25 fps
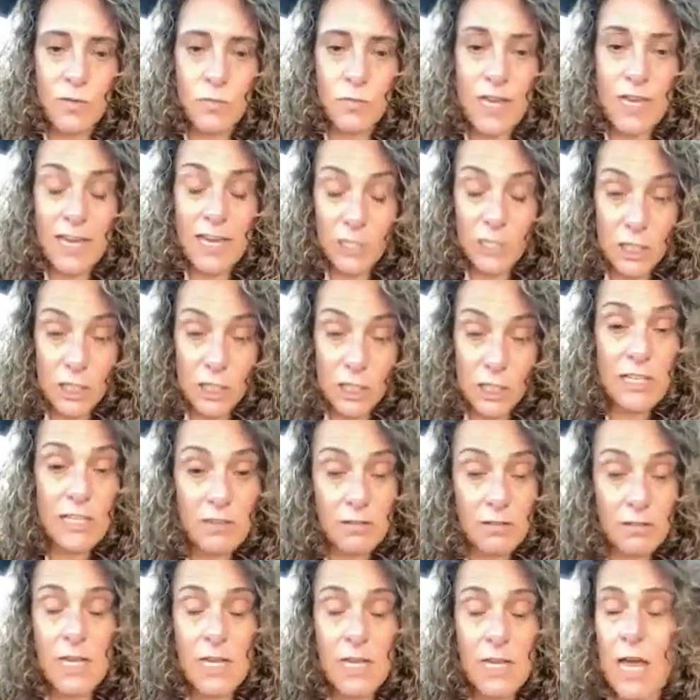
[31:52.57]
We
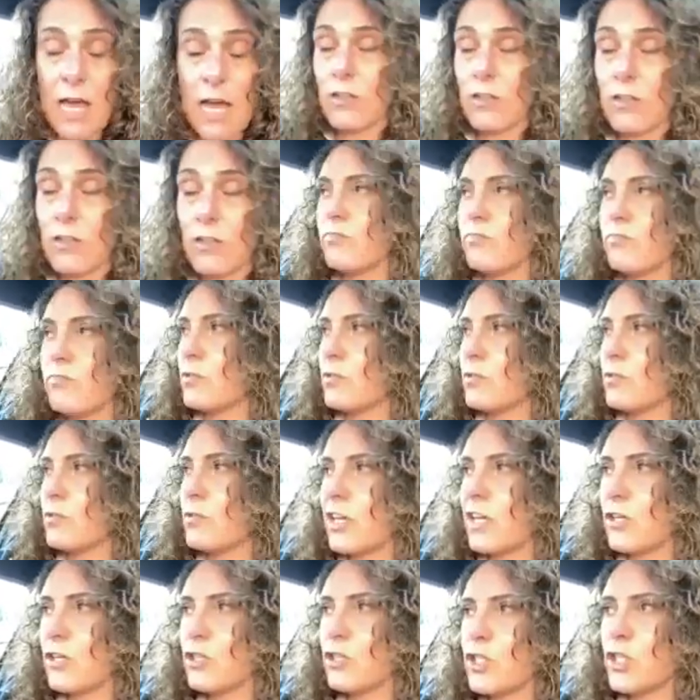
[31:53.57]
actually now
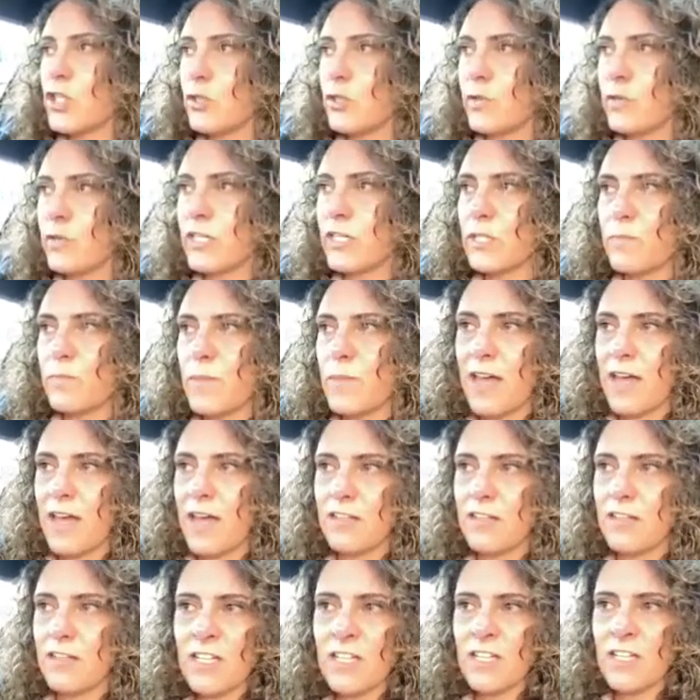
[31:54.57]
looking to expand
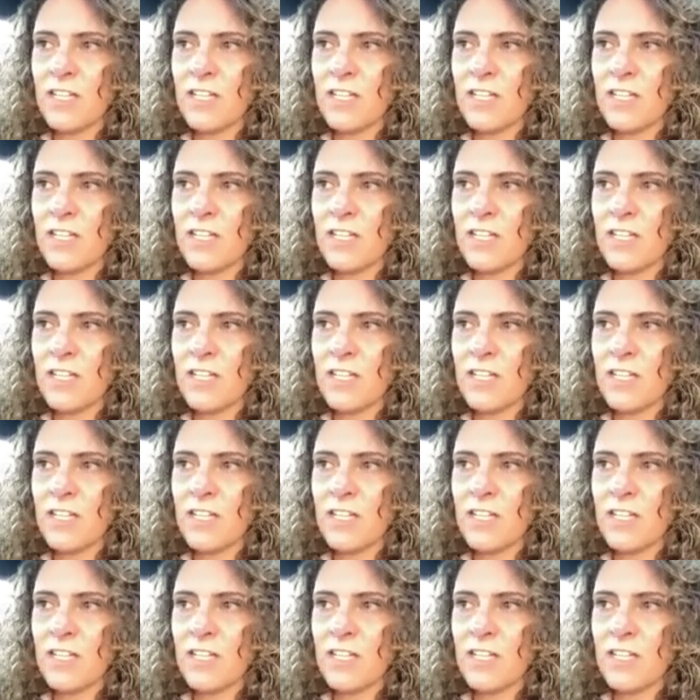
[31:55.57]
it.